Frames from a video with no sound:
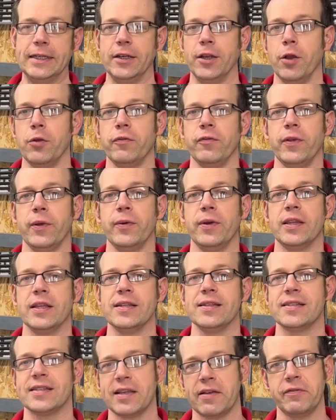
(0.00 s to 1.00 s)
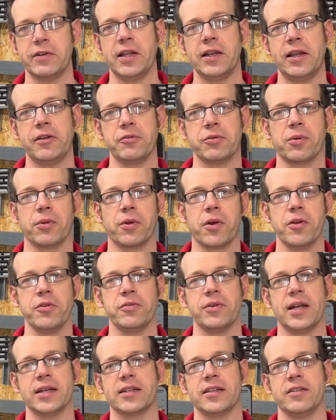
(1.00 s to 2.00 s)
No fewer than seven electrical
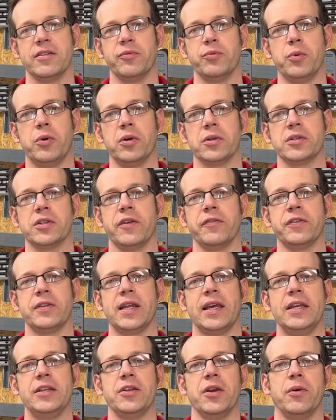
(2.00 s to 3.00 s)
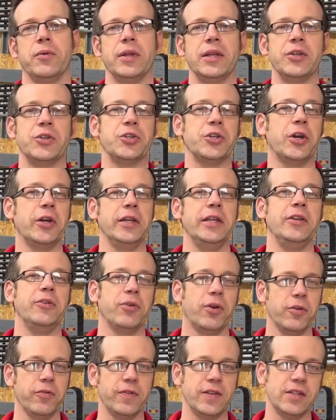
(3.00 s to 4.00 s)
contractors have walked off stage holding shiny
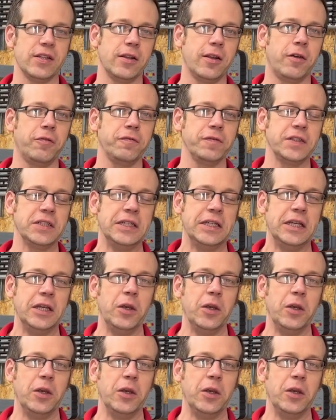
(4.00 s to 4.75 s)
trophies aloft.